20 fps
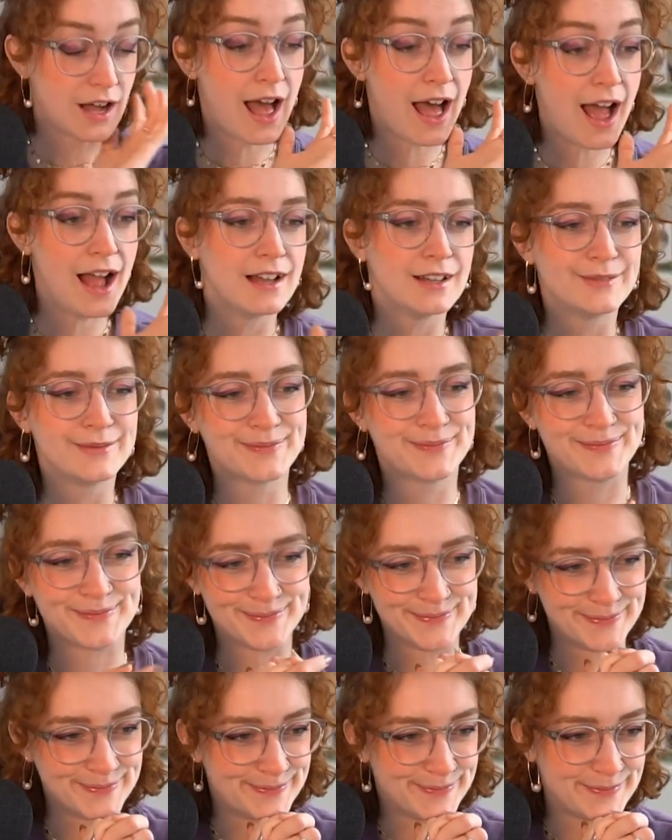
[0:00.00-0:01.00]
Ah!
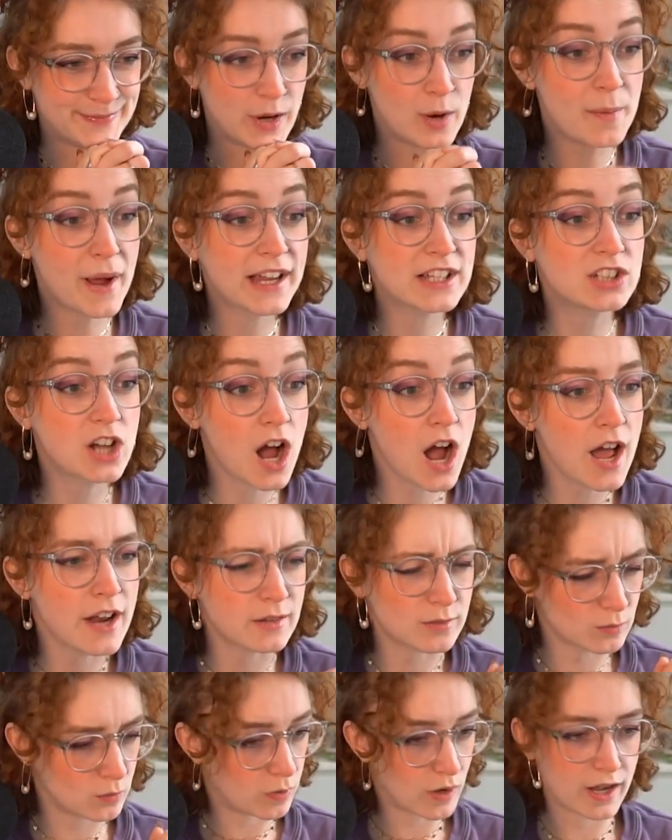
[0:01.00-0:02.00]
Oh my
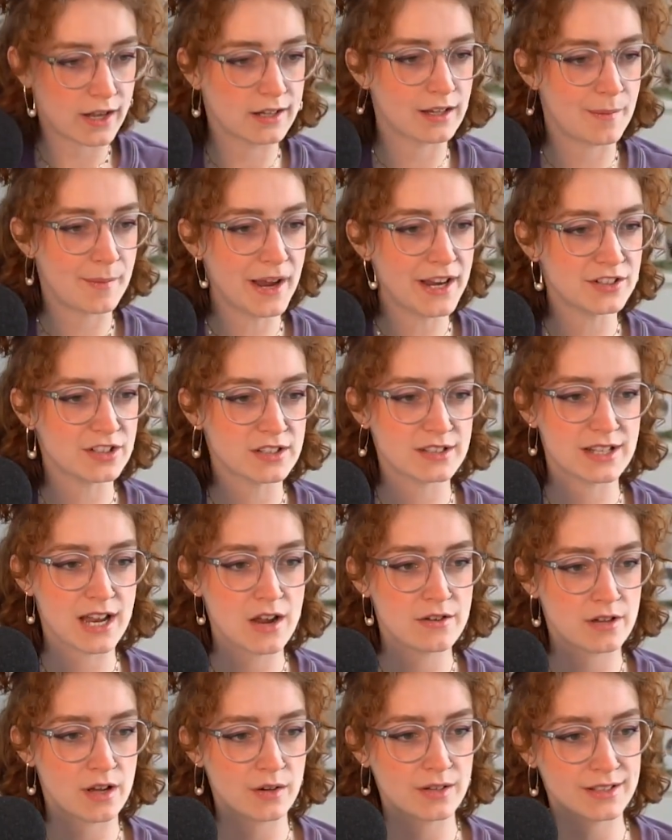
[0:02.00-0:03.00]
God, what? Am I just now
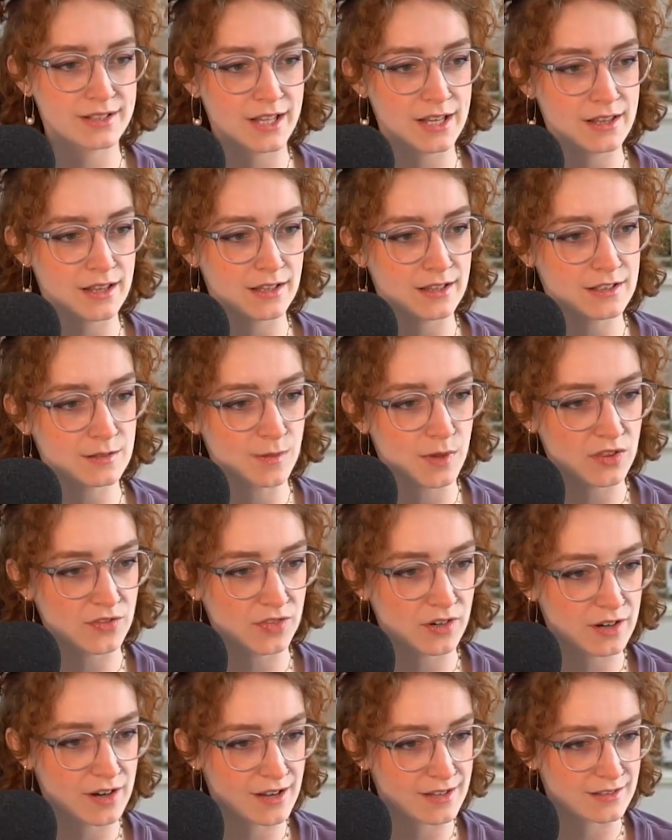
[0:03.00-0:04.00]
noticing that this
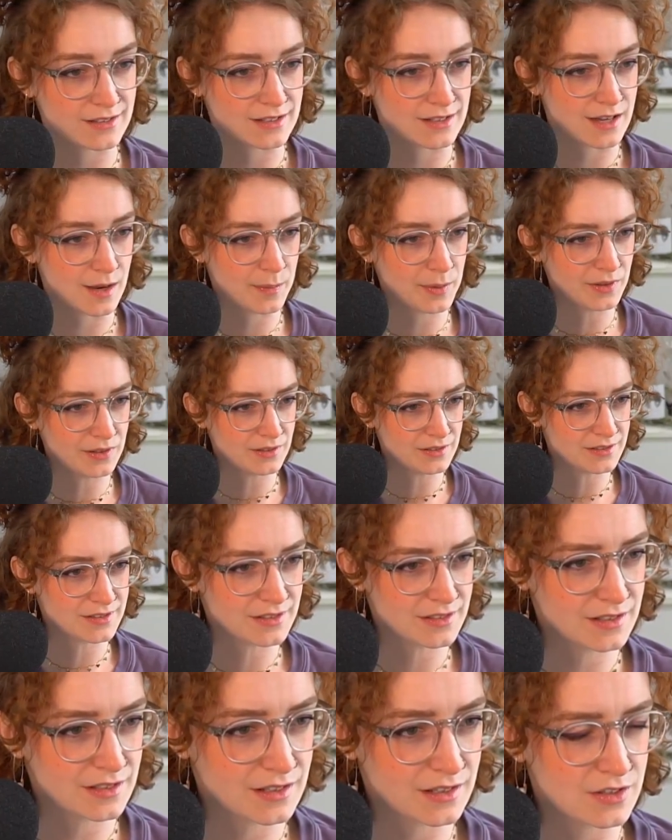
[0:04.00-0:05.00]
motherfucker has
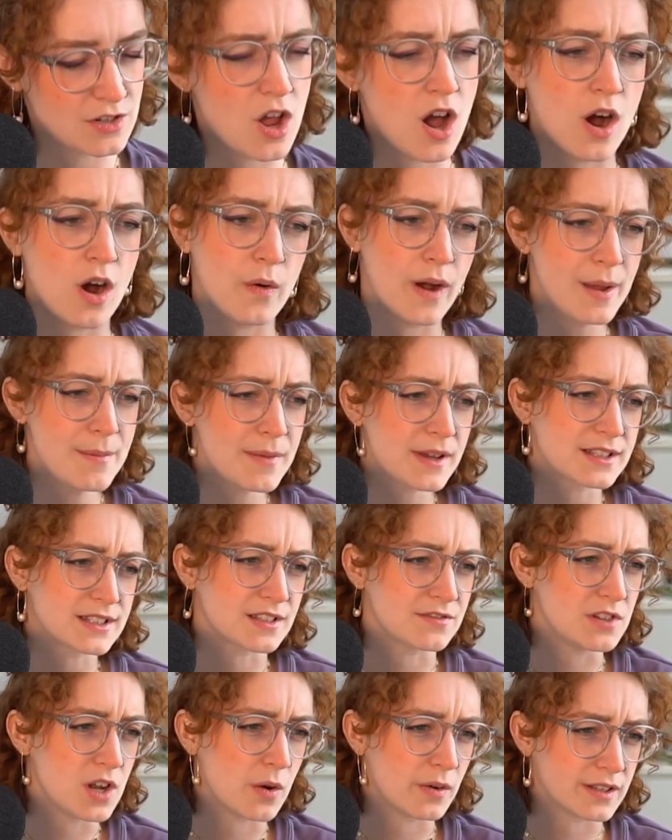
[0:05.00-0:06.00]
nipples? No, I must
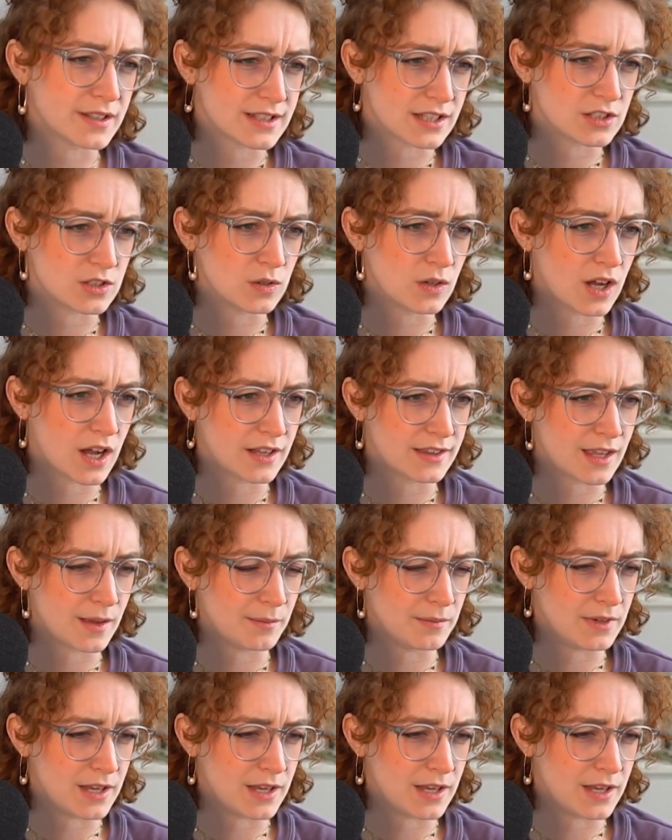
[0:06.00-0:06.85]
have noticed that you got them